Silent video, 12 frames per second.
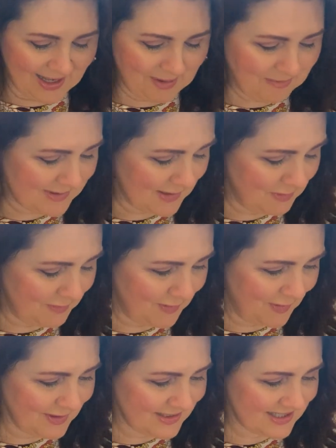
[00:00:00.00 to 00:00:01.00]
So we've
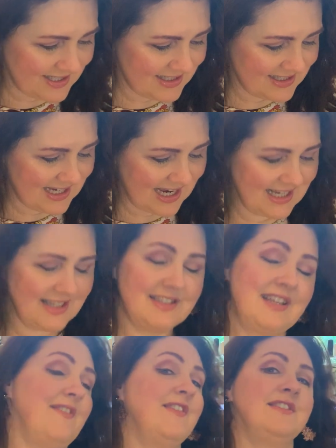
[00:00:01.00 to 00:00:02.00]
got day
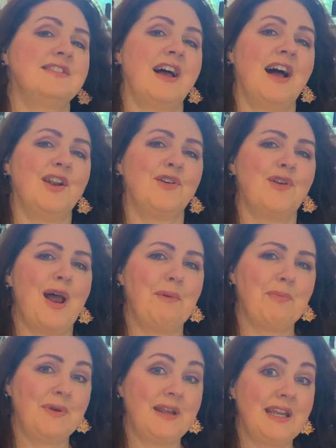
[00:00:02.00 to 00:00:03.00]
7 to
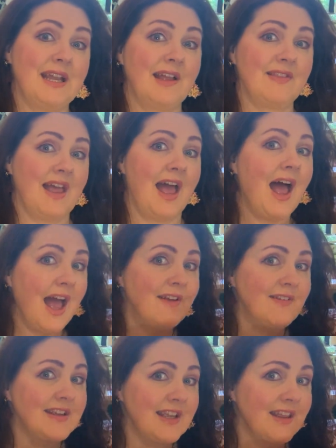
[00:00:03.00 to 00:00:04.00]
unwrap here in the
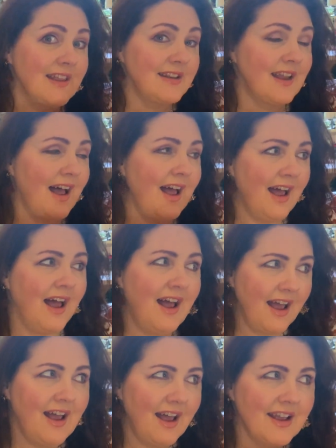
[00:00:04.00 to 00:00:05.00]
advent calendar.
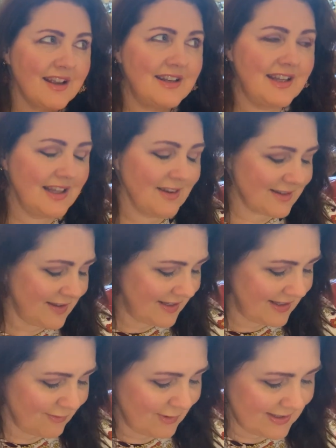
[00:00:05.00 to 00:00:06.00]
You can hear lots of
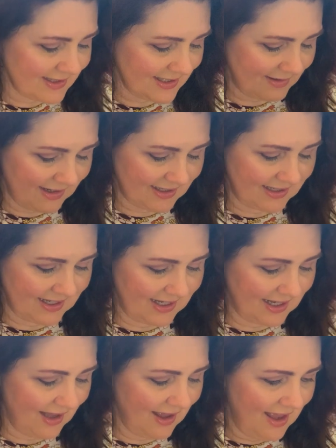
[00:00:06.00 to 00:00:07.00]
things rustling around in
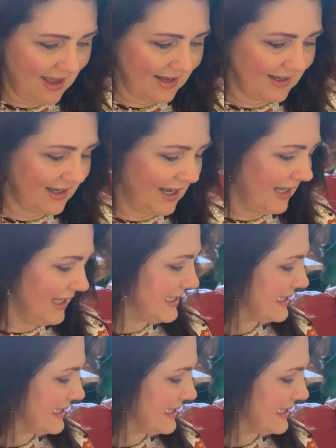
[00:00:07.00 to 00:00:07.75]
here. Now let's